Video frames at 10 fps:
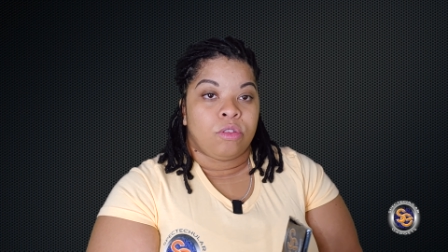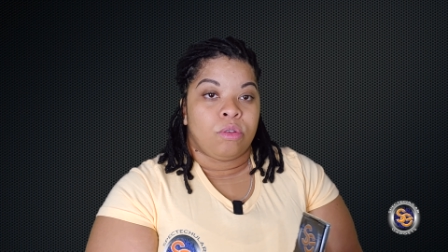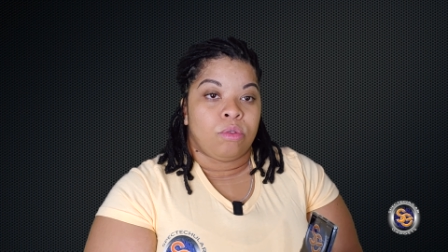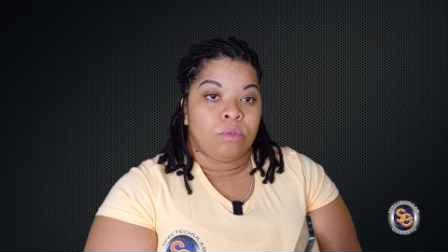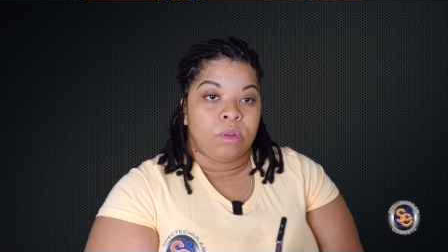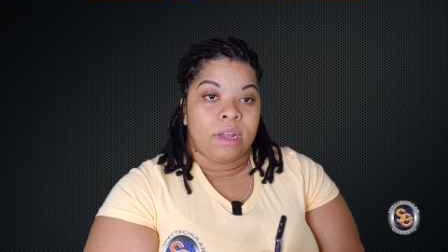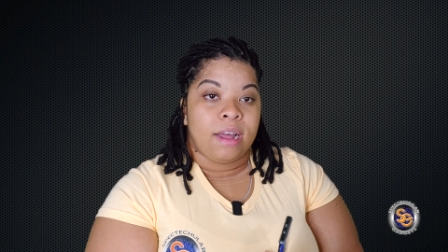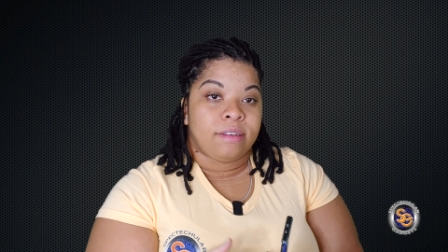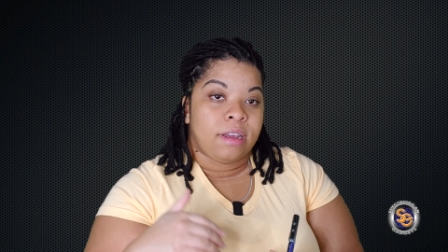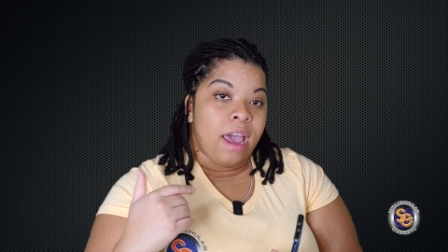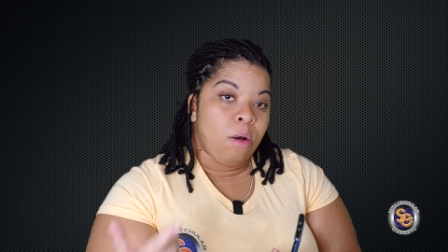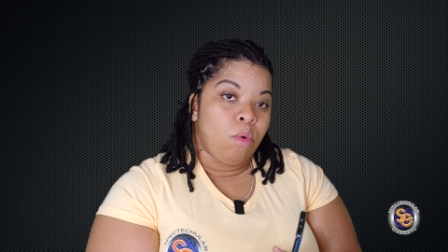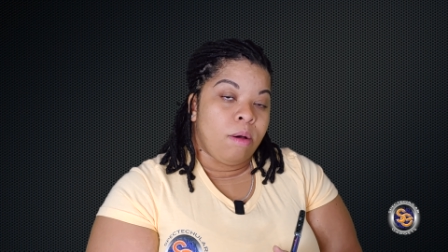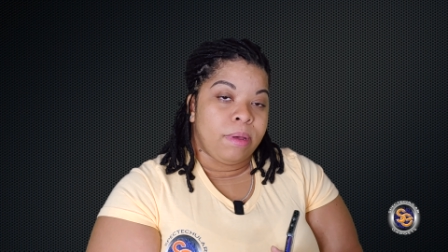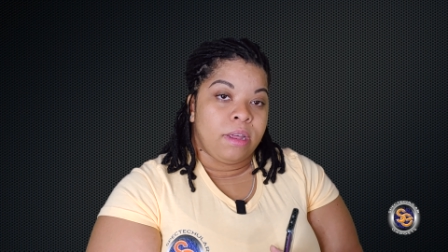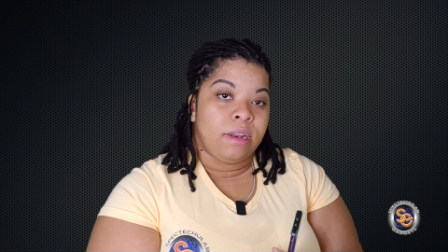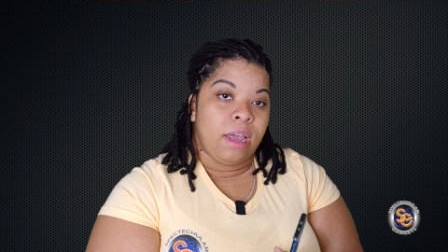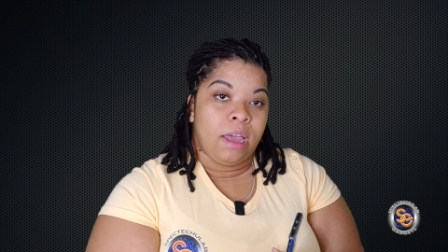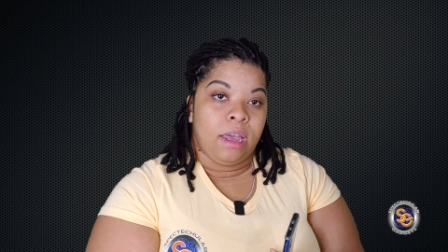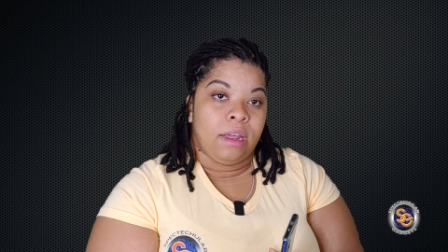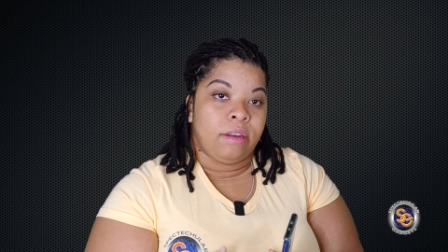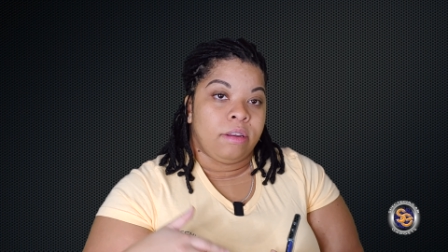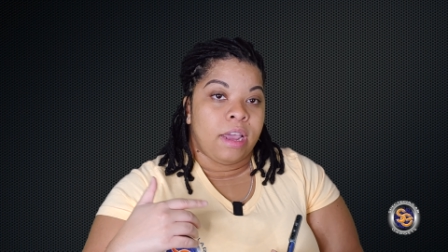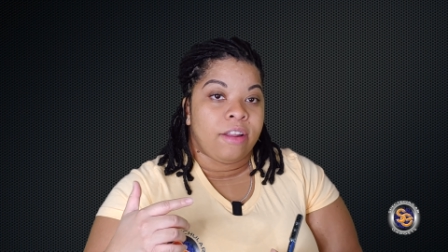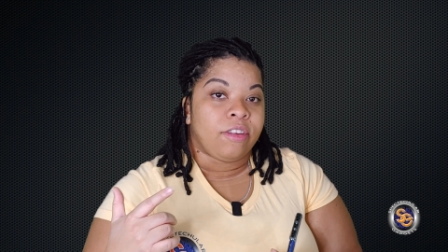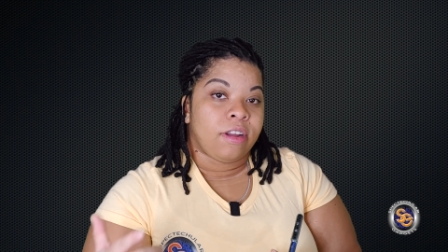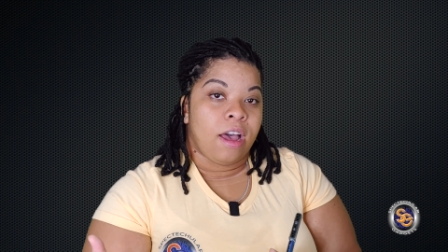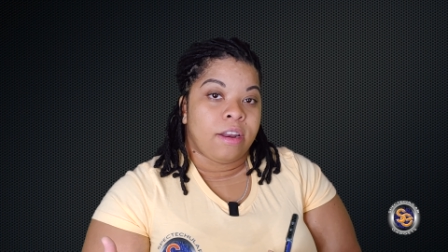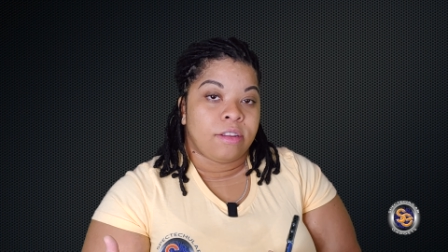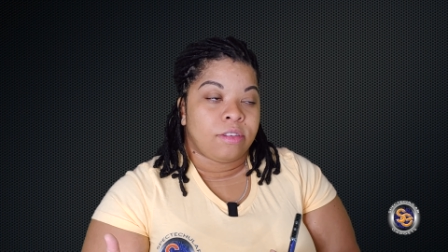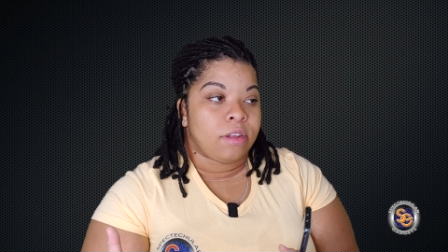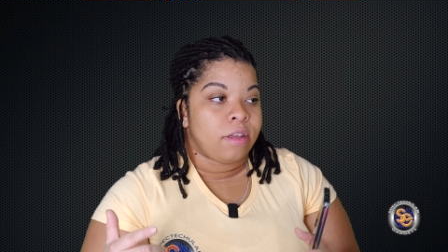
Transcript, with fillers: So that's Catwoman and Gadget Goddess.